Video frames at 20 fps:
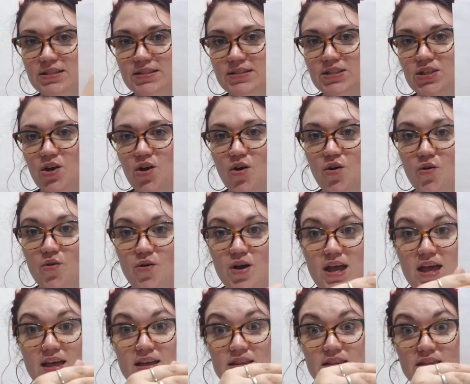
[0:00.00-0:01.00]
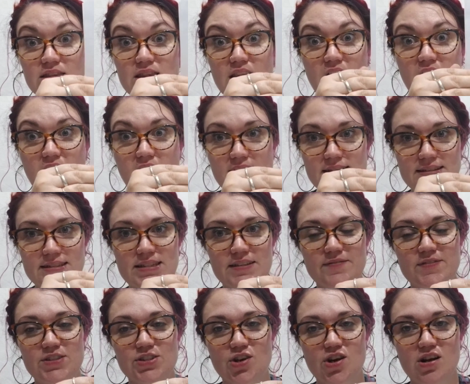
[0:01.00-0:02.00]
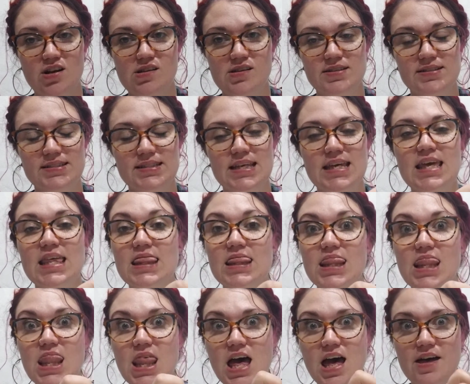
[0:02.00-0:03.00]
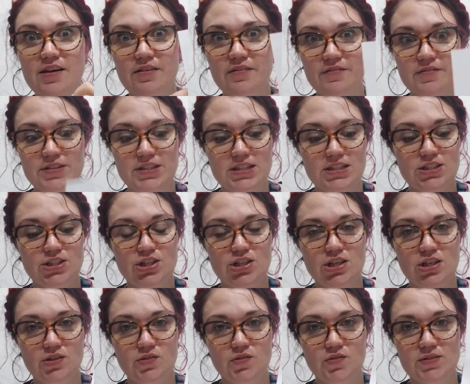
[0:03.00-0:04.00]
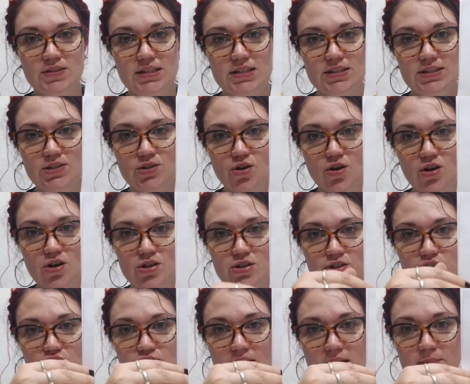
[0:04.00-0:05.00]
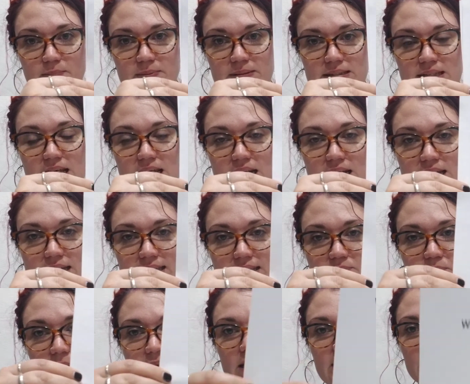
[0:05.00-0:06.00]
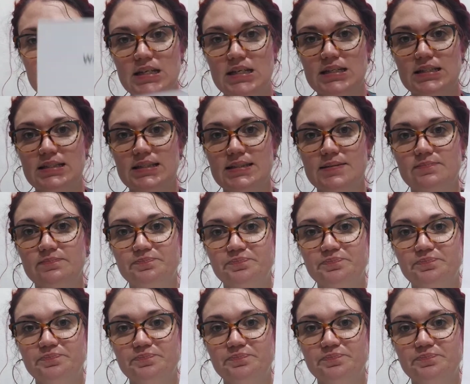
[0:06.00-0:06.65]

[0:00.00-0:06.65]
So lots of circles. He loved to use circle shapes in his paintings.